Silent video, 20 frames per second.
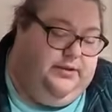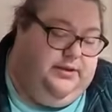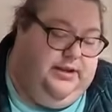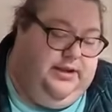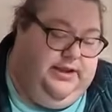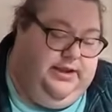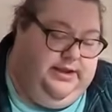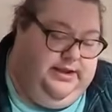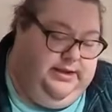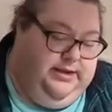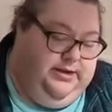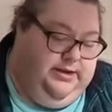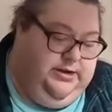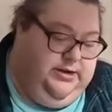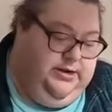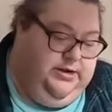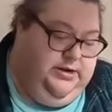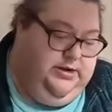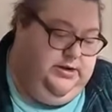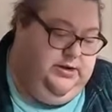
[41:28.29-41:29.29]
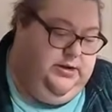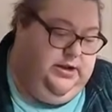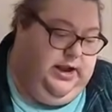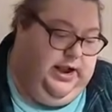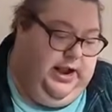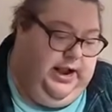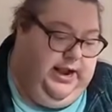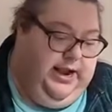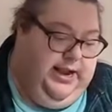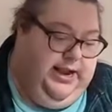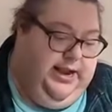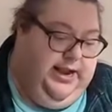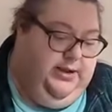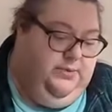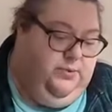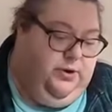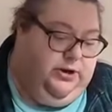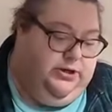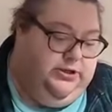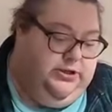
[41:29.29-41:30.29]
And I
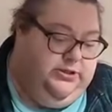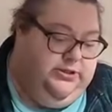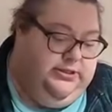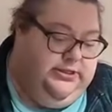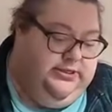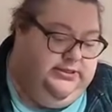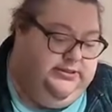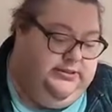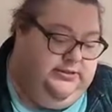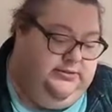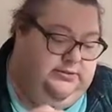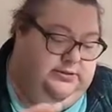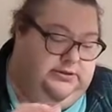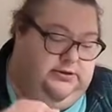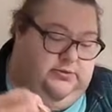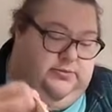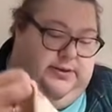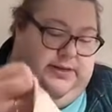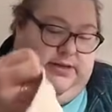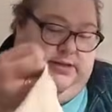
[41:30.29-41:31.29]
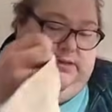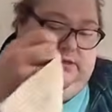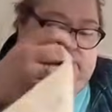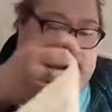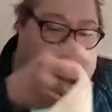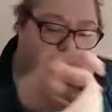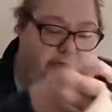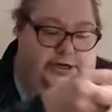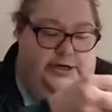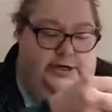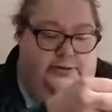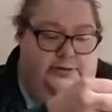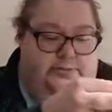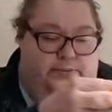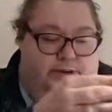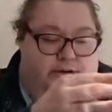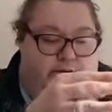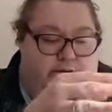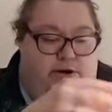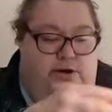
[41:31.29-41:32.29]
worked on this a little bit this year,
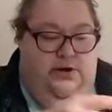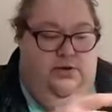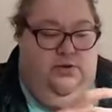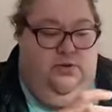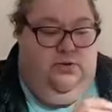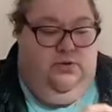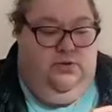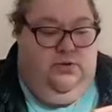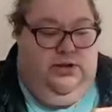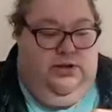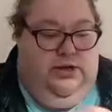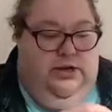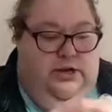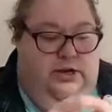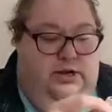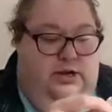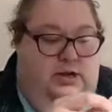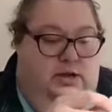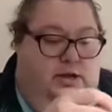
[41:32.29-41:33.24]
but not a whole lot.